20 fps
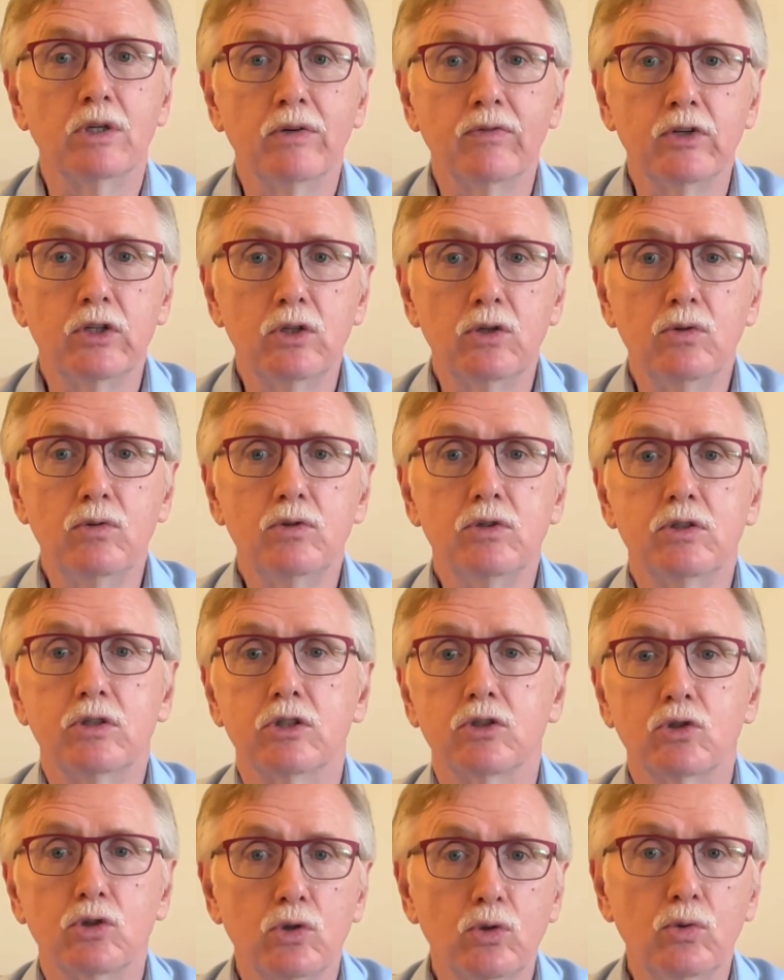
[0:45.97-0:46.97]
have used
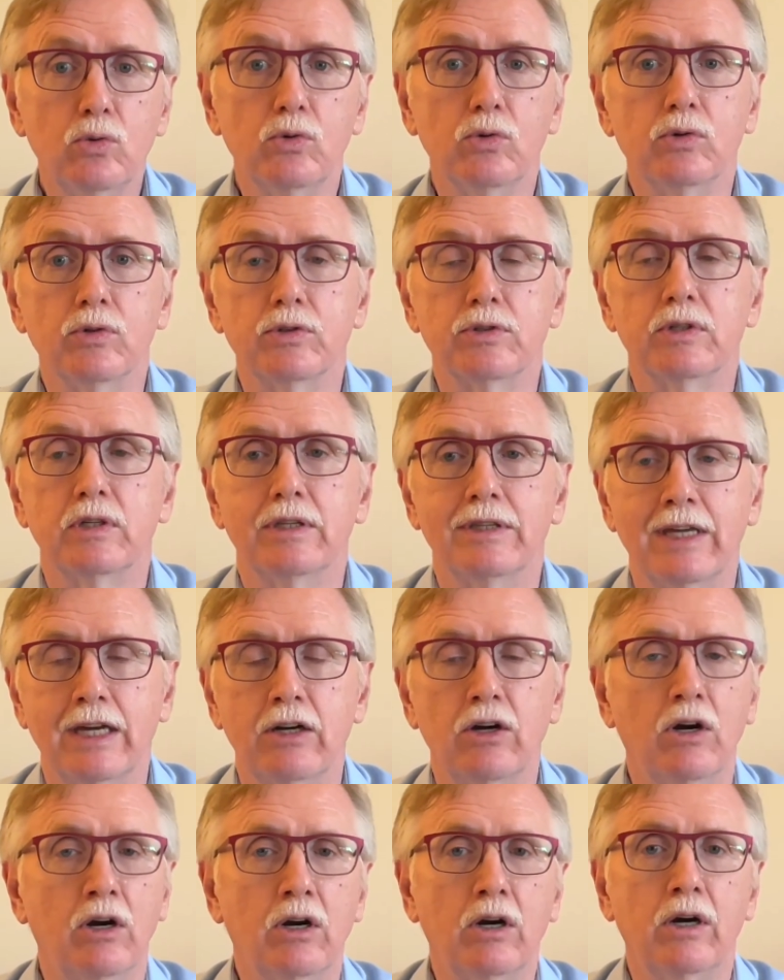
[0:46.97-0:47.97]
the tools
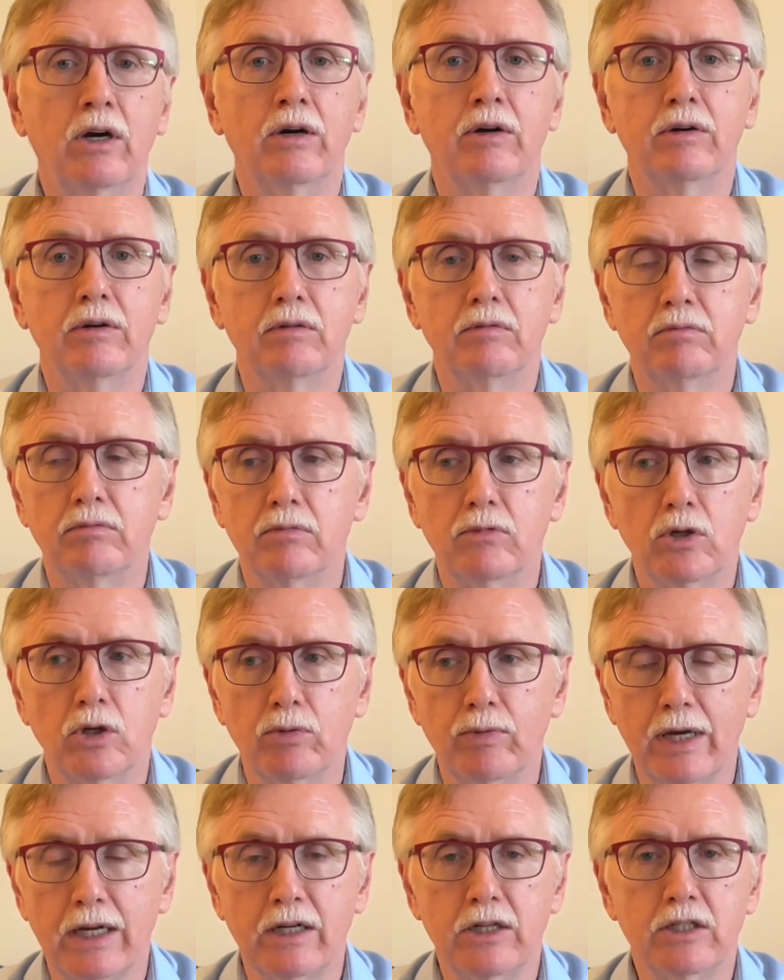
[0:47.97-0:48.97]
that are
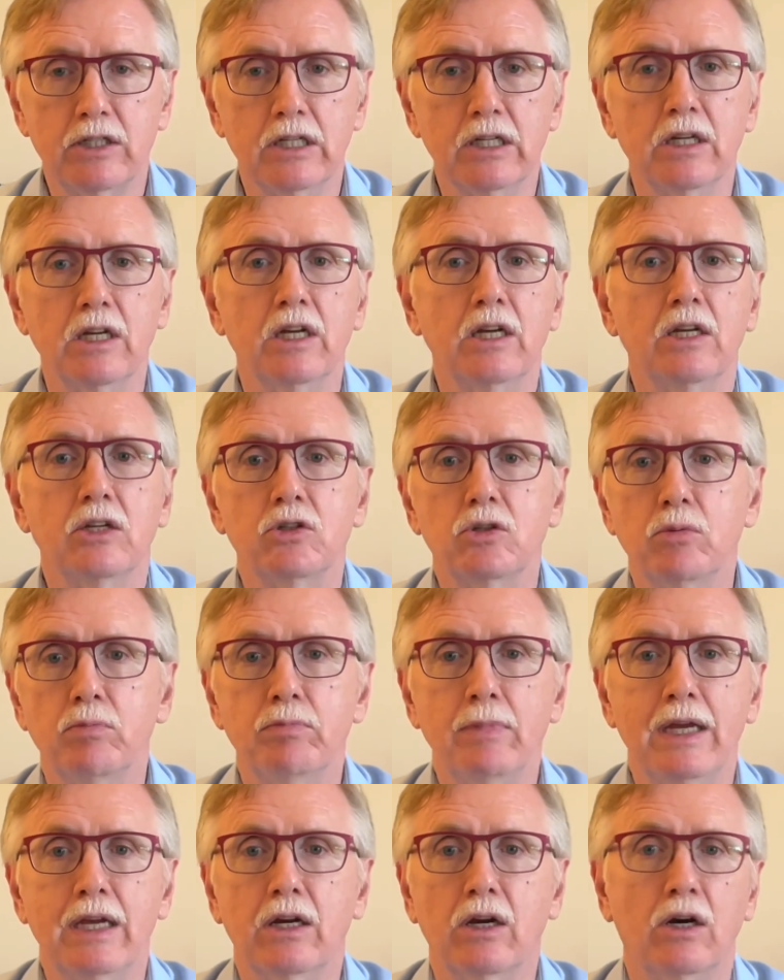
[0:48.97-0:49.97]
heredity to
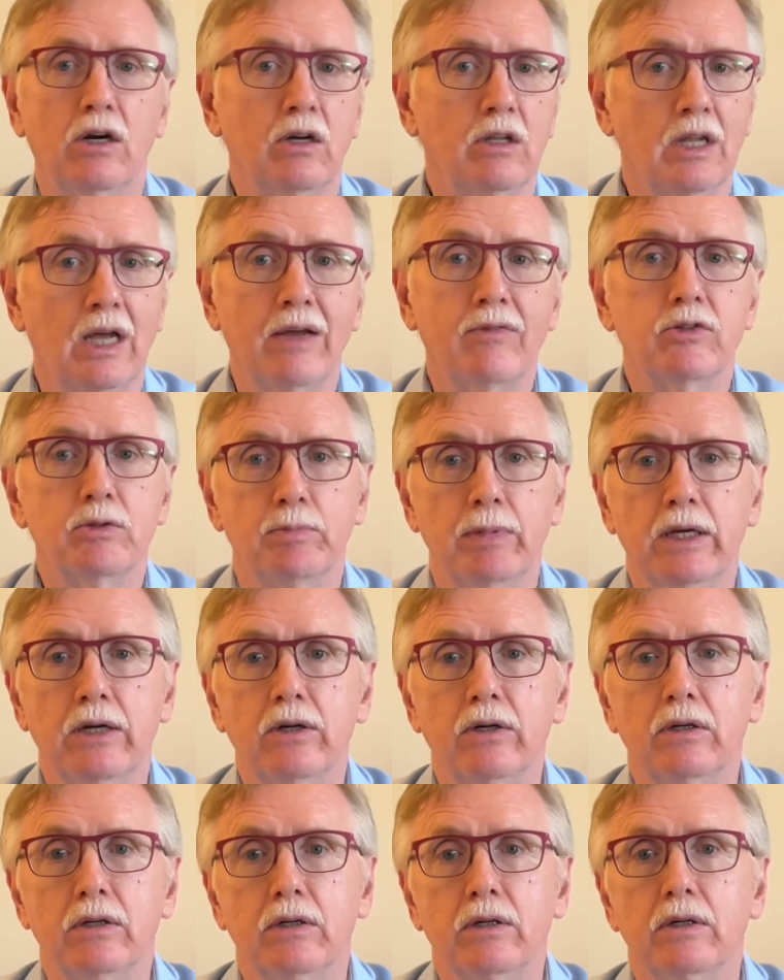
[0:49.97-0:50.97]
make our lives
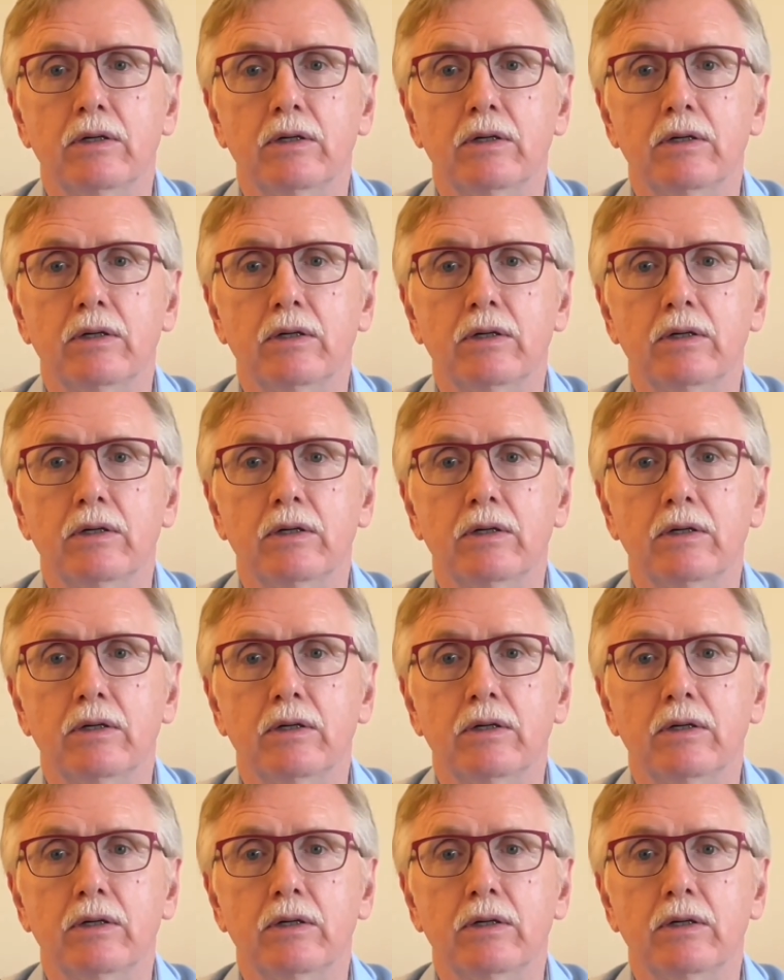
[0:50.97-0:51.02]
better.